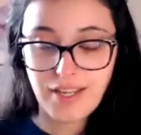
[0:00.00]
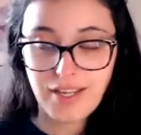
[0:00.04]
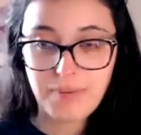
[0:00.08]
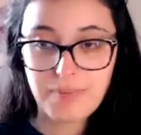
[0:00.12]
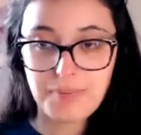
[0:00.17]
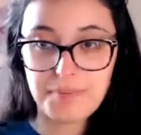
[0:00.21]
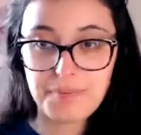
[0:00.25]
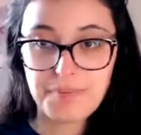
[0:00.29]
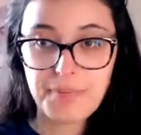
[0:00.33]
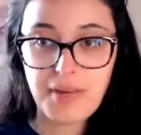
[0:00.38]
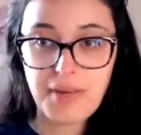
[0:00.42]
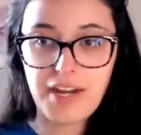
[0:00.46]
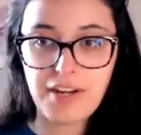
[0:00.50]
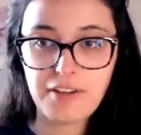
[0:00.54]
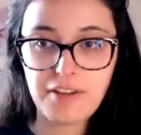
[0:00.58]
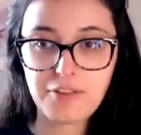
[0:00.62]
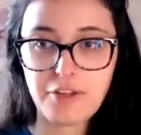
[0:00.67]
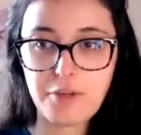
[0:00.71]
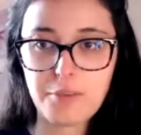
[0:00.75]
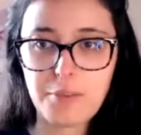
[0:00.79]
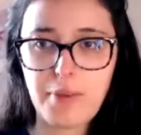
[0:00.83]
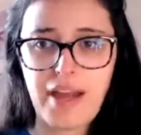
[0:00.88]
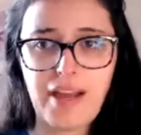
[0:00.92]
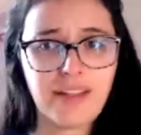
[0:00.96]
And pat on
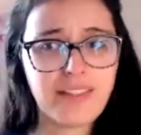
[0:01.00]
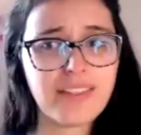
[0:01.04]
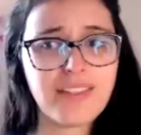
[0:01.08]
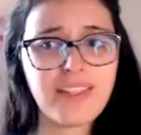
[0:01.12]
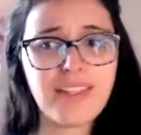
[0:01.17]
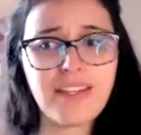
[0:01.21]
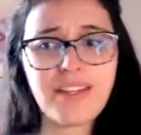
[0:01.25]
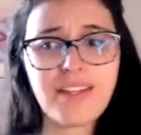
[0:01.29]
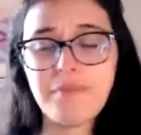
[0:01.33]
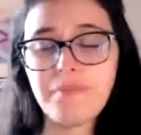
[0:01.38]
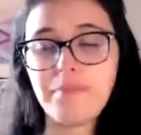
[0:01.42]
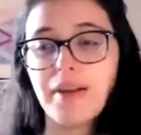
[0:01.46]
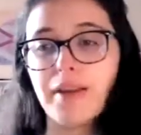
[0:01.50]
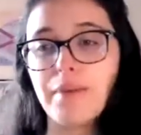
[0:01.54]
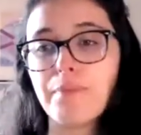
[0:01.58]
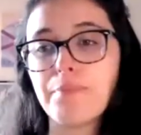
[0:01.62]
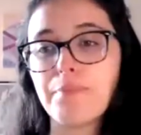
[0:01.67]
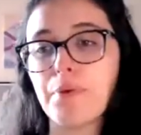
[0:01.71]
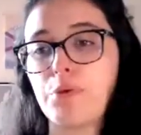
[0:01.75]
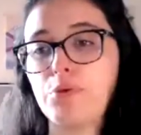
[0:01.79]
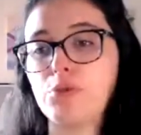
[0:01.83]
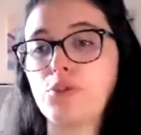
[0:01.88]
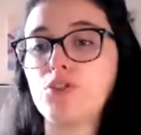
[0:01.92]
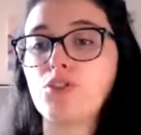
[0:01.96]
your back. Did it? My
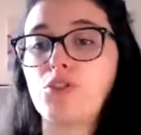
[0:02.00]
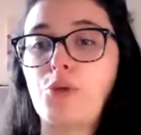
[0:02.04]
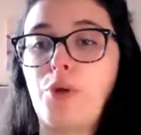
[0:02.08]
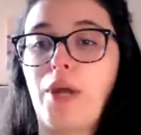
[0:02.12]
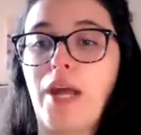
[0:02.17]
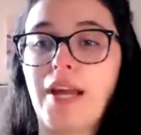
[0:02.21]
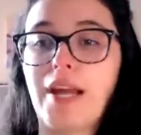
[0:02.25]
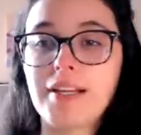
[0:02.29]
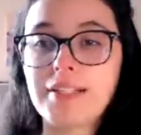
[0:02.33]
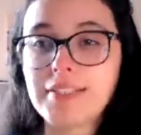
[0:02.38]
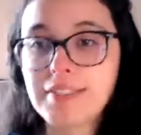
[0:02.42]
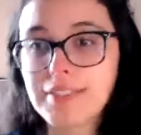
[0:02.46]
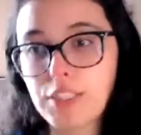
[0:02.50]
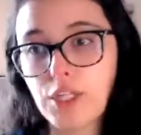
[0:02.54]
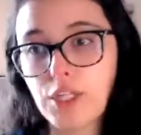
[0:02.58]
bone just cracked.